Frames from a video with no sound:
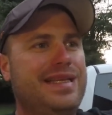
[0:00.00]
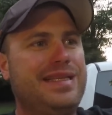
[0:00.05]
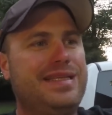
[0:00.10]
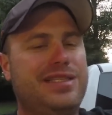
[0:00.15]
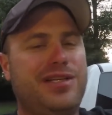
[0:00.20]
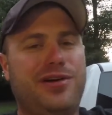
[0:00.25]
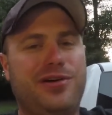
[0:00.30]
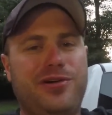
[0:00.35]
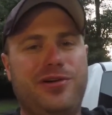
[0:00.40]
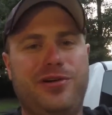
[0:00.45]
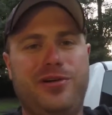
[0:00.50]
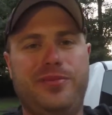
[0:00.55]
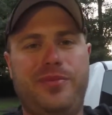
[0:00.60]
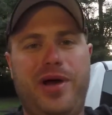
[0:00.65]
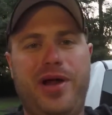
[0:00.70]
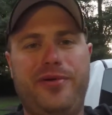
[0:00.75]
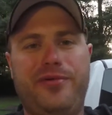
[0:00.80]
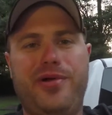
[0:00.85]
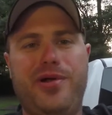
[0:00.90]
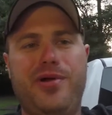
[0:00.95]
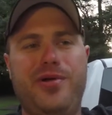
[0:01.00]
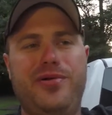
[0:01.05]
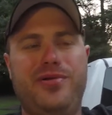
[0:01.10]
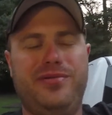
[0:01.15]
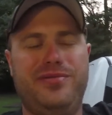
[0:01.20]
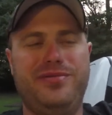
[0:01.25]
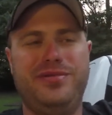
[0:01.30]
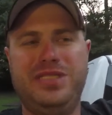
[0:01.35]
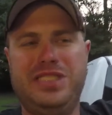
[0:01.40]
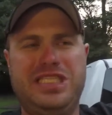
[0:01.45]
turned onto my road,
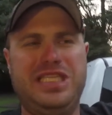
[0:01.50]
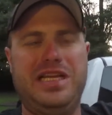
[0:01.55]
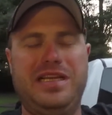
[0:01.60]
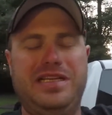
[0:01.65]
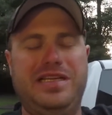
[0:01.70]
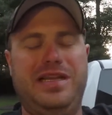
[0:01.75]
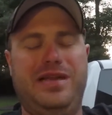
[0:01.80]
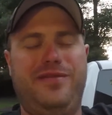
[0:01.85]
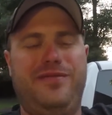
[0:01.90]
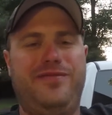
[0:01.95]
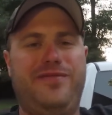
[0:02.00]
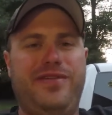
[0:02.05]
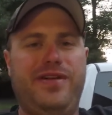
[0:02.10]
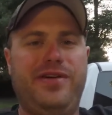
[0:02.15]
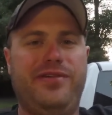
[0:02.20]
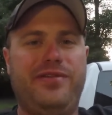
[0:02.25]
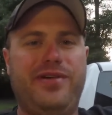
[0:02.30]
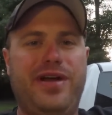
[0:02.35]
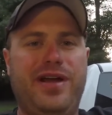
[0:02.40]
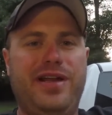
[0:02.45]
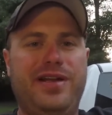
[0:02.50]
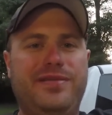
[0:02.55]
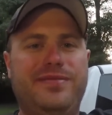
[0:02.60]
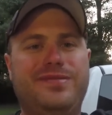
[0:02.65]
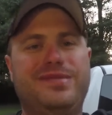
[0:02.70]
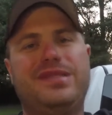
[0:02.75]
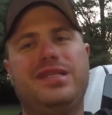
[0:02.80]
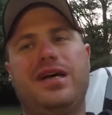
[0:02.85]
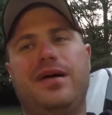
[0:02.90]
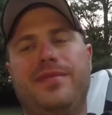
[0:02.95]
and something didn't feel right
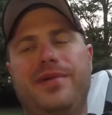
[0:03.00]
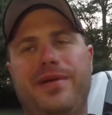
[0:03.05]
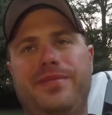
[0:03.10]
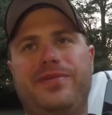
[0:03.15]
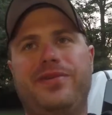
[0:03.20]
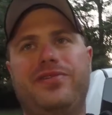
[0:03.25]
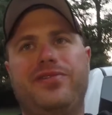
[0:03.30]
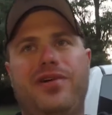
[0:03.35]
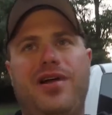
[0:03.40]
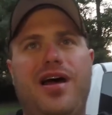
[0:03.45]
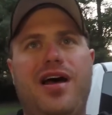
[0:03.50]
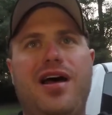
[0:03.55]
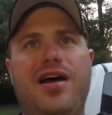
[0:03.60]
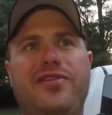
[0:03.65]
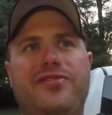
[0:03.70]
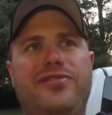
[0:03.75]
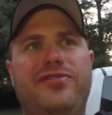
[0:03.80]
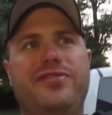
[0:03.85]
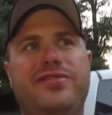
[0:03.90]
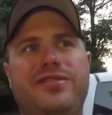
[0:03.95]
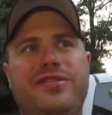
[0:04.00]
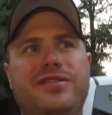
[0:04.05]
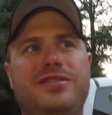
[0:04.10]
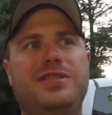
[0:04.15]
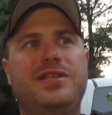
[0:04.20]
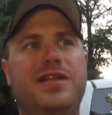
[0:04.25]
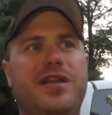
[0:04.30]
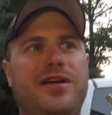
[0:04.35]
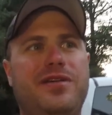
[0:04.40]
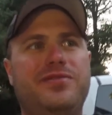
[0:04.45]
coming up the drive.
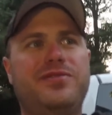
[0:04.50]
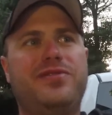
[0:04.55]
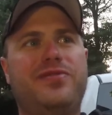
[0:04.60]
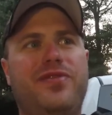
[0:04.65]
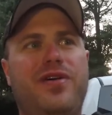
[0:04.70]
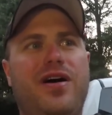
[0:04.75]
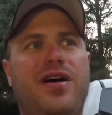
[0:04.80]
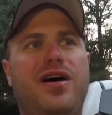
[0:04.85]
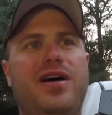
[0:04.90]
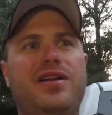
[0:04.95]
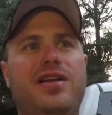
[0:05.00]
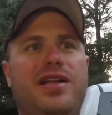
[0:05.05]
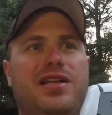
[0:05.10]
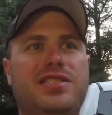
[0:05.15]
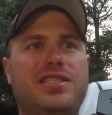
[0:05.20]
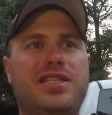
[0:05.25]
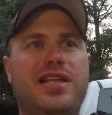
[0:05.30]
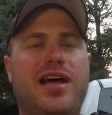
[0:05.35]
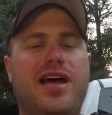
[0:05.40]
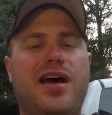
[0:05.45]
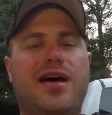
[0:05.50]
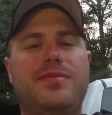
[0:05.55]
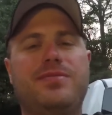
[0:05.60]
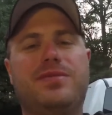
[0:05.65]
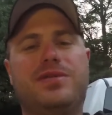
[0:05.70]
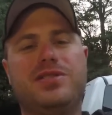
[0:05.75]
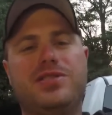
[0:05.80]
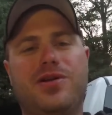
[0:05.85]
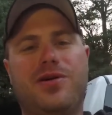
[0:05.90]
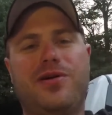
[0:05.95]
You know, it was fine, and I stopped
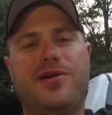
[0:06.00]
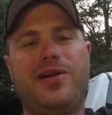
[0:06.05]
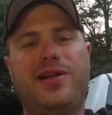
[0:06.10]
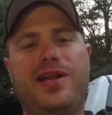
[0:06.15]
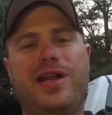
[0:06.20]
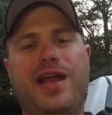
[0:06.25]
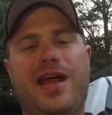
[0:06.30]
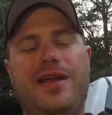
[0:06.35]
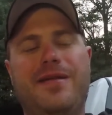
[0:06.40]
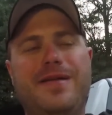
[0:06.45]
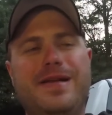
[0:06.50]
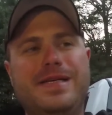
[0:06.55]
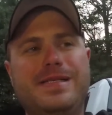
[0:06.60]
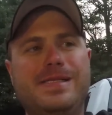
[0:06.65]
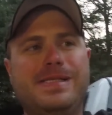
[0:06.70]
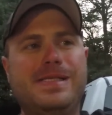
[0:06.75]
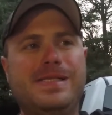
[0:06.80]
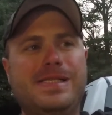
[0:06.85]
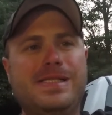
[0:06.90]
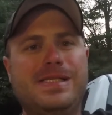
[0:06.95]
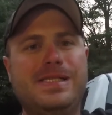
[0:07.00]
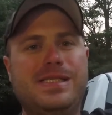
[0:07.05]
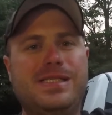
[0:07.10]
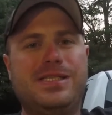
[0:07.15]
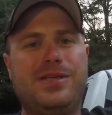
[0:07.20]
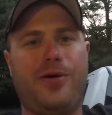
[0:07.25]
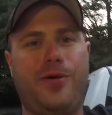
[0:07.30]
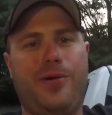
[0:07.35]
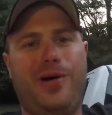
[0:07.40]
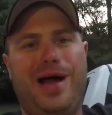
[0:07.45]
and started again.
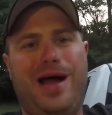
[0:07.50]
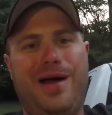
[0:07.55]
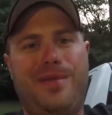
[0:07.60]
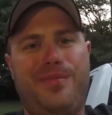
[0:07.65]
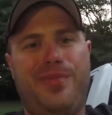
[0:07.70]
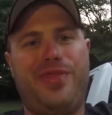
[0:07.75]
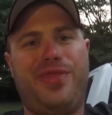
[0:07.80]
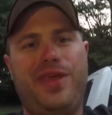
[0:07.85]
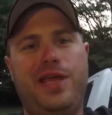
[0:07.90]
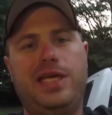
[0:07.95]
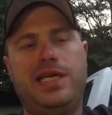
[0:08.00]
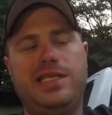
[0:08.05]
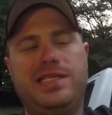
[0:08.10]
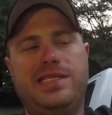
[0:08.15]
So I'm thinking